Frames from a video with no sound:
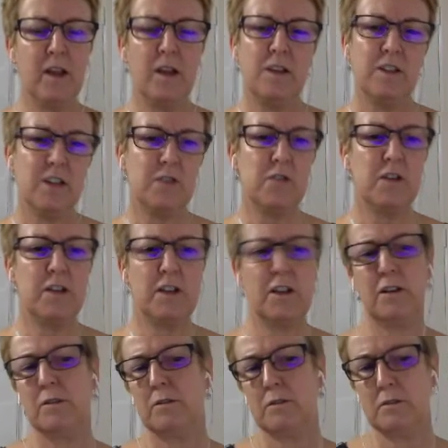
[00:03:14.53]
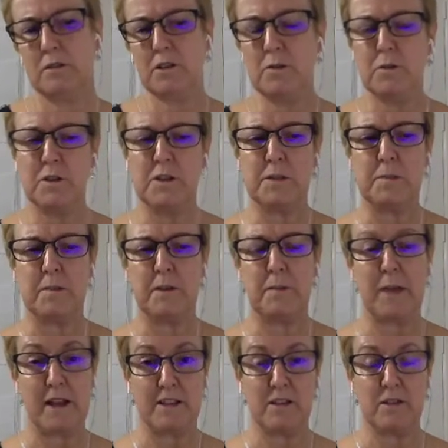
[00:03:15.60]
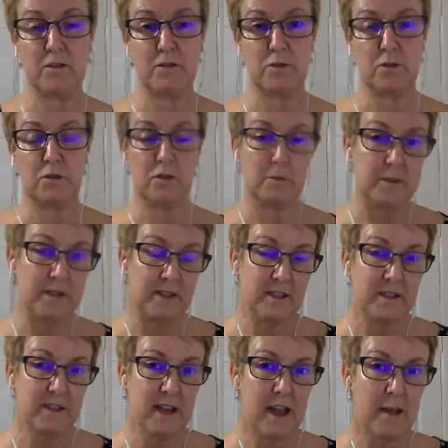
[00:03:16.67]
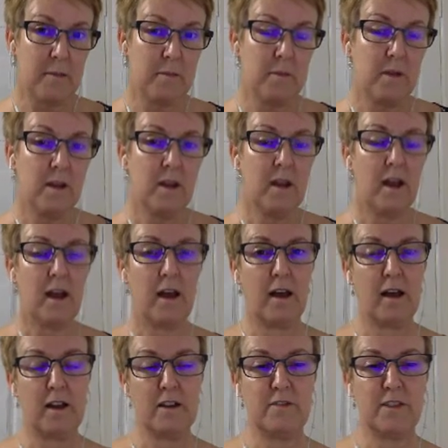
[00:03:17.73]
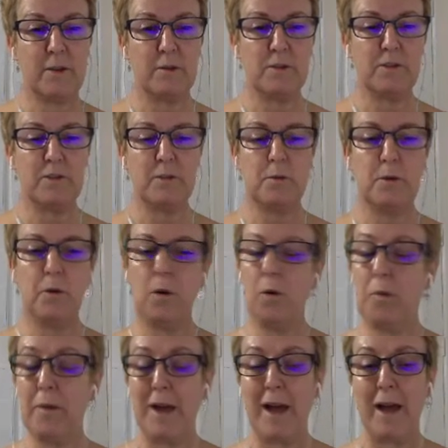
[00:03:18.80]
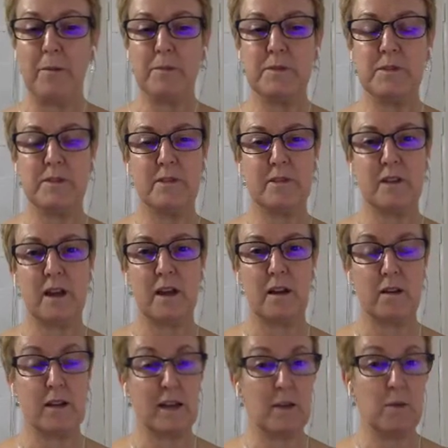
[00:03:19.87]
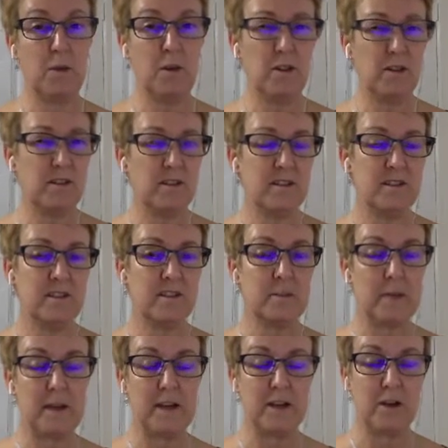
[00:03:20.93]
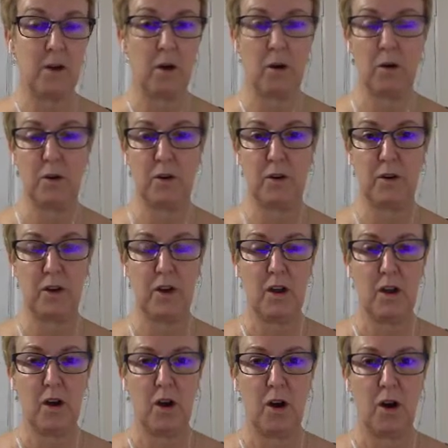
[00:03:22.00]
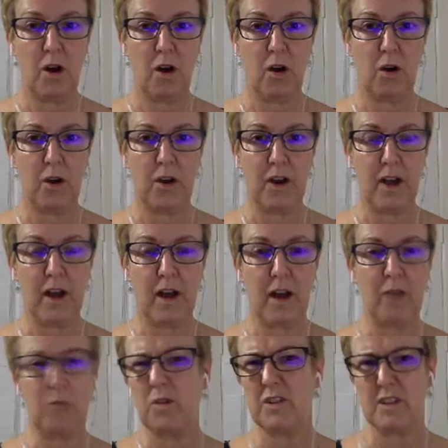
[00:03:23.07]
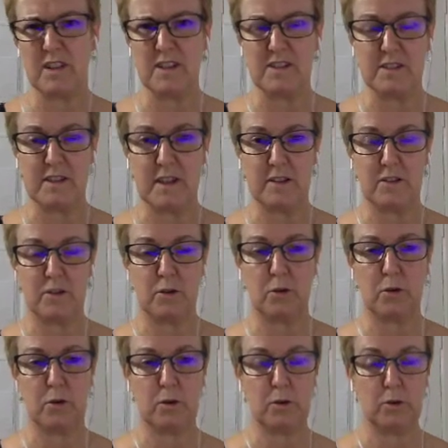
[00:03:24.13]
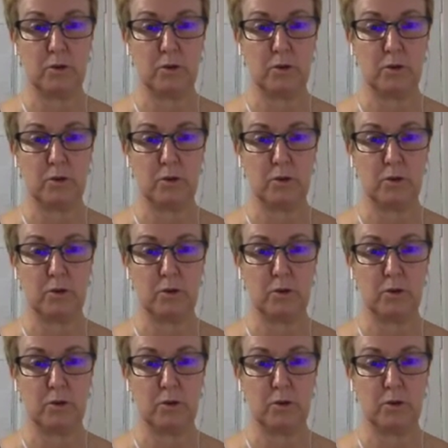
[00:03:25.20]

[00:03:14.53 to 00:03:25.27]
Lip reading: Generally, you would just base it on your business name, if that was suitable, or perhaps keywords, depending on and what it is that you're